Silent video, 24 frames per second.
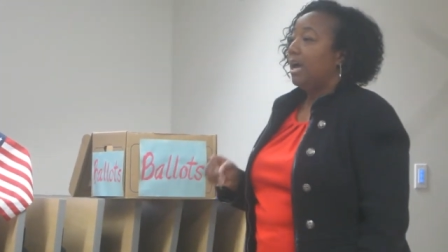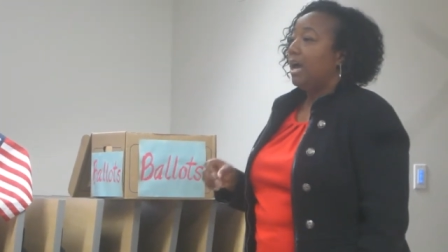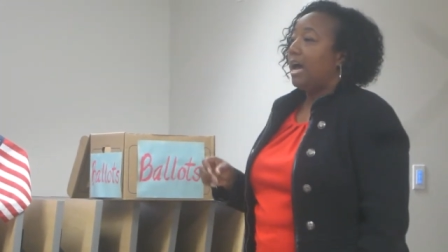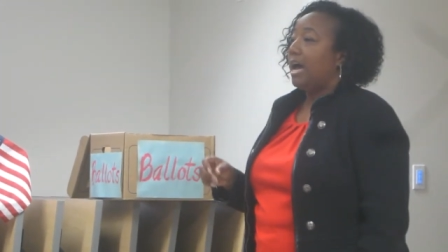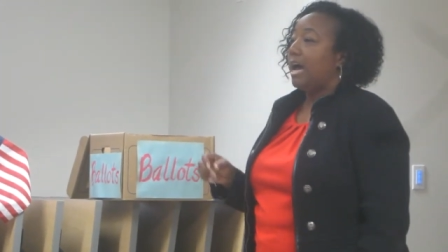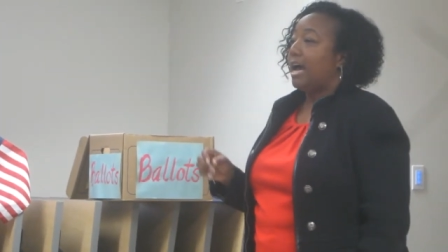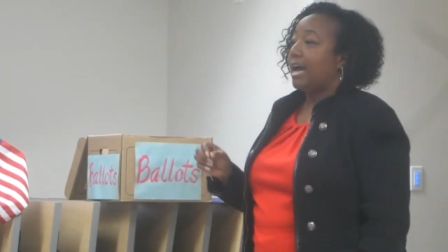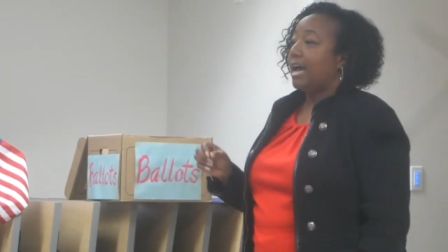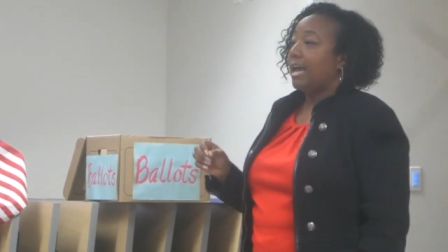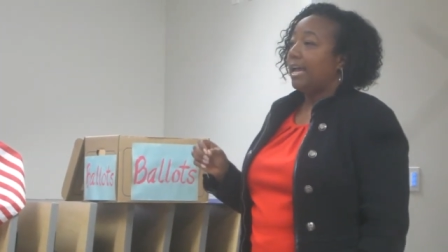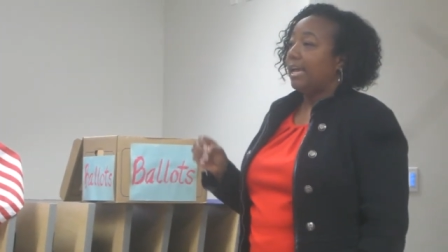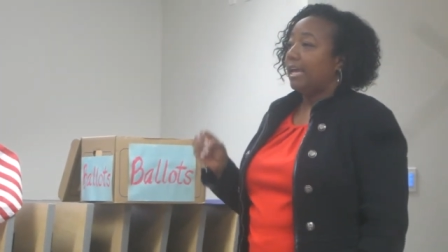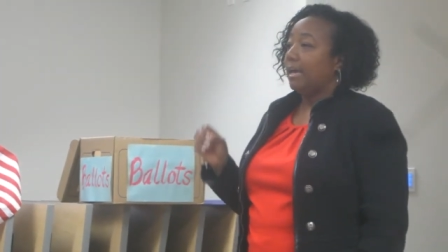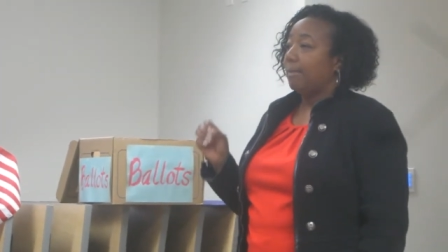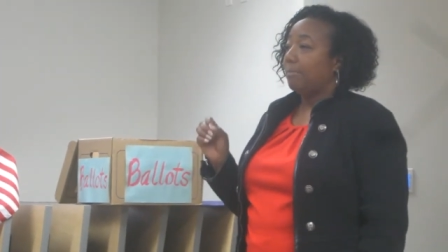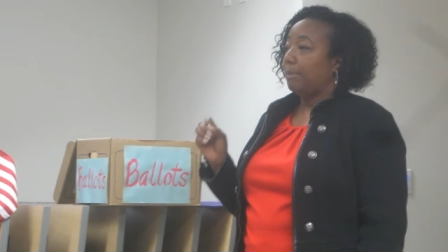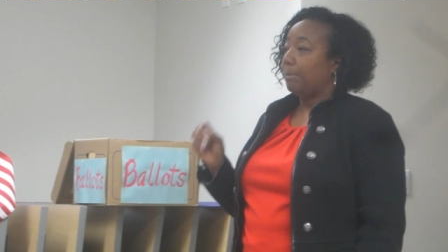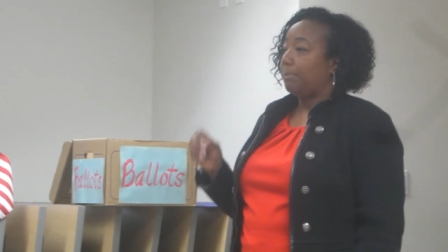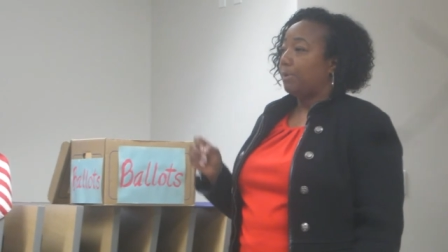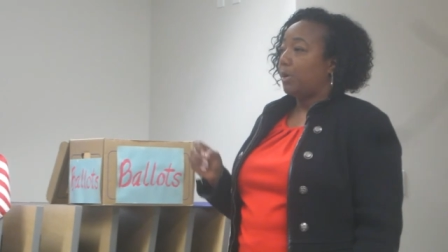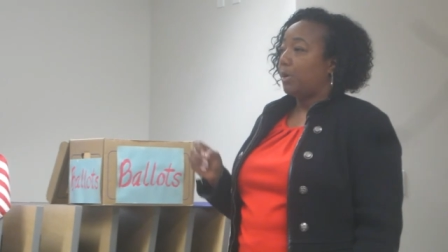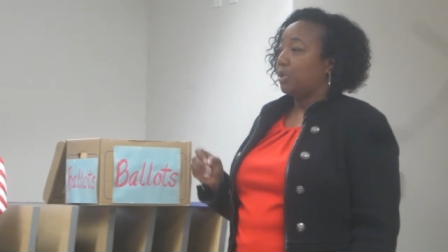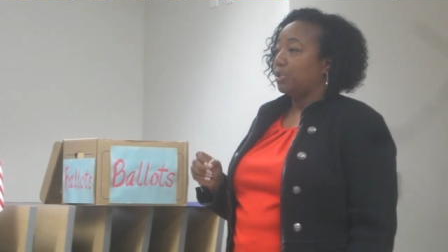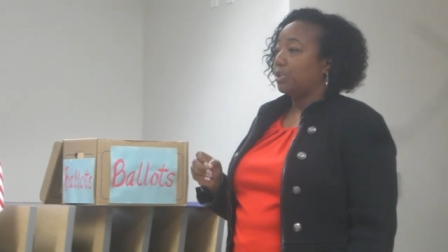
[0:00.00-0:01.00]
I am a
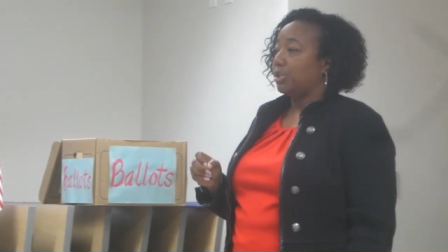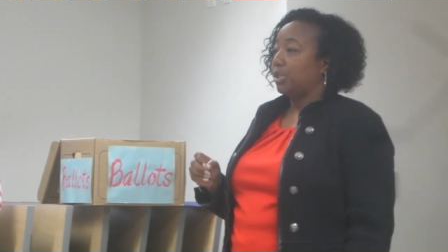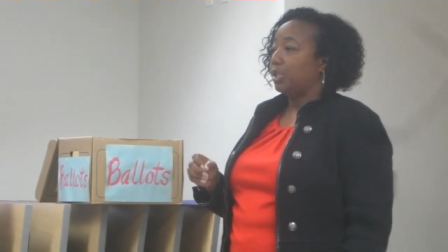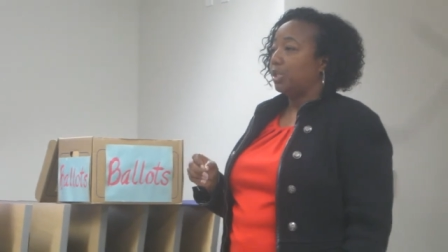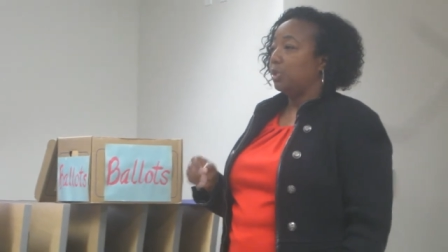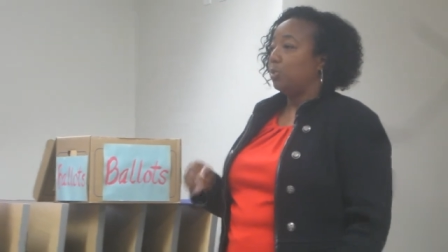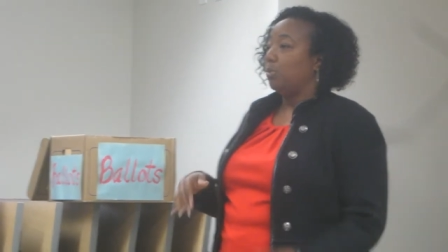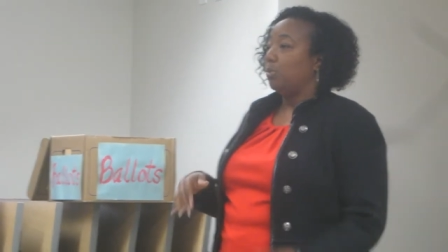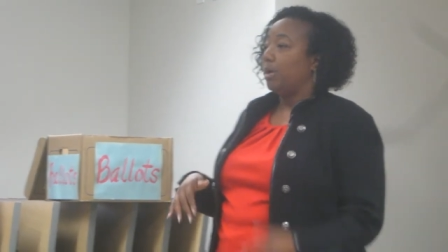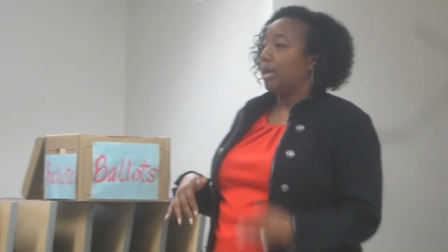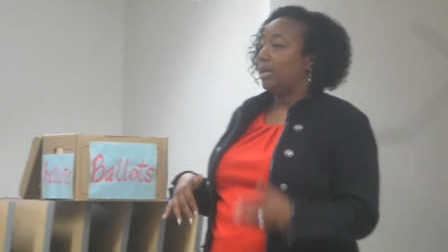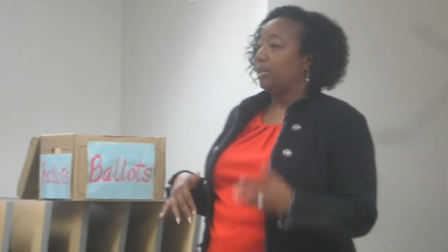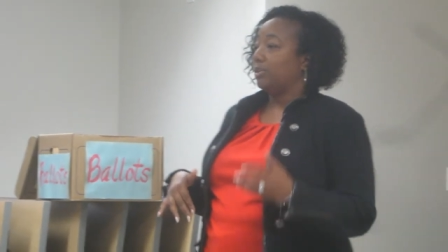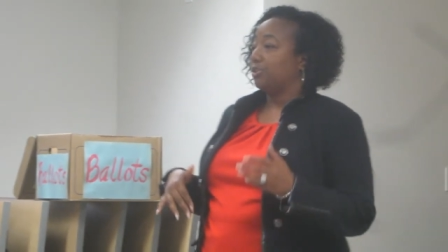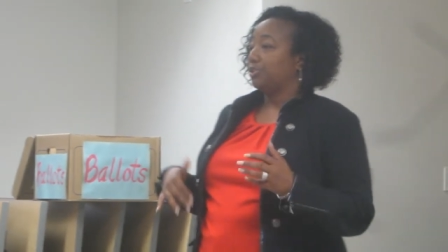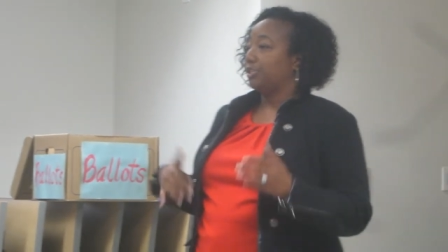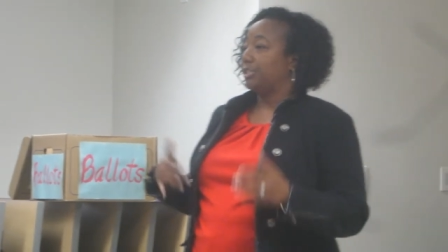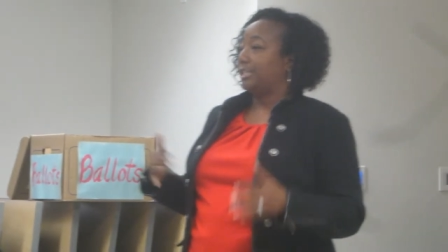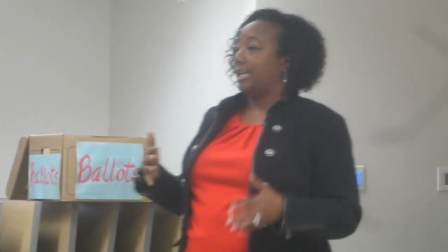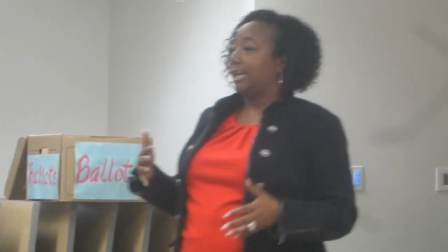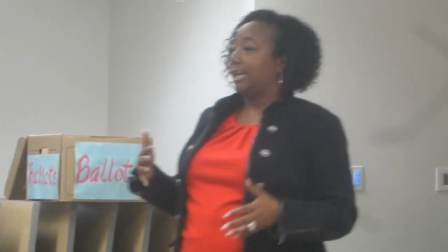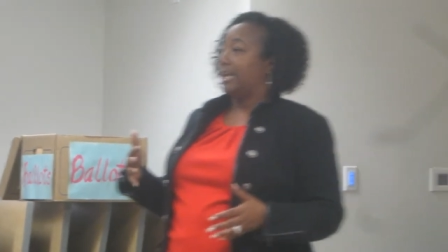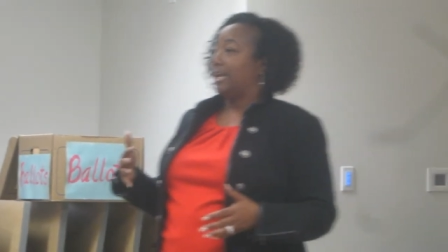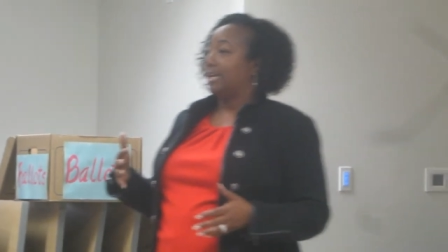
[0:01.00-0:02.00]
person who
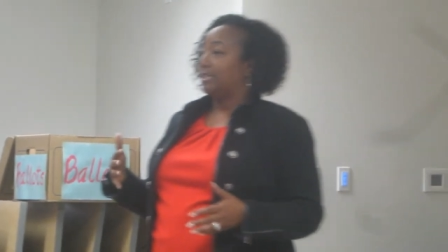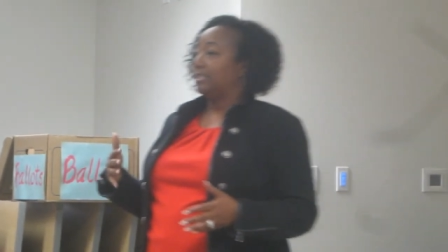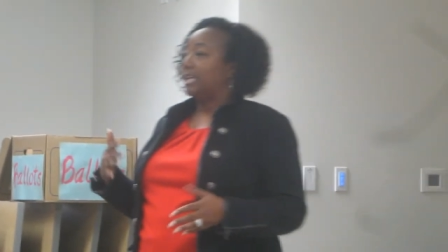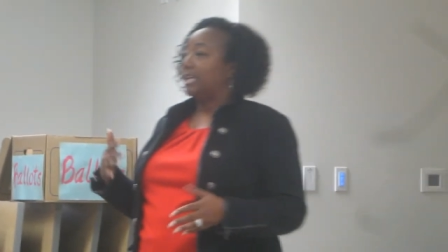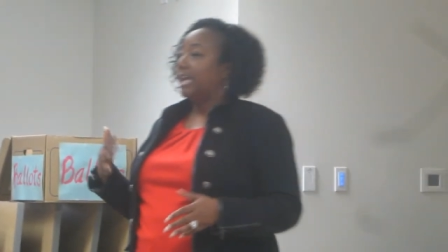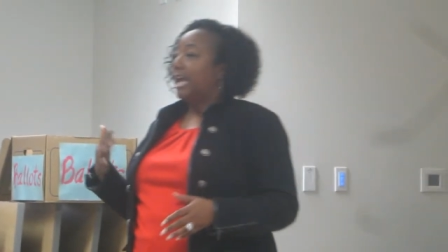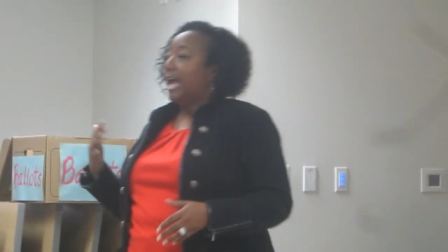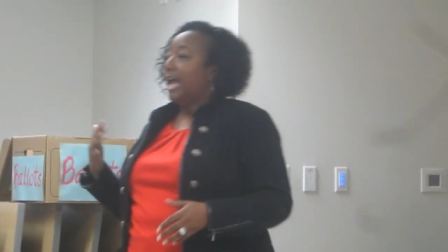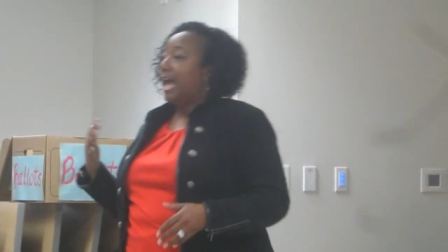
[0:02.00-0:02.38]
understands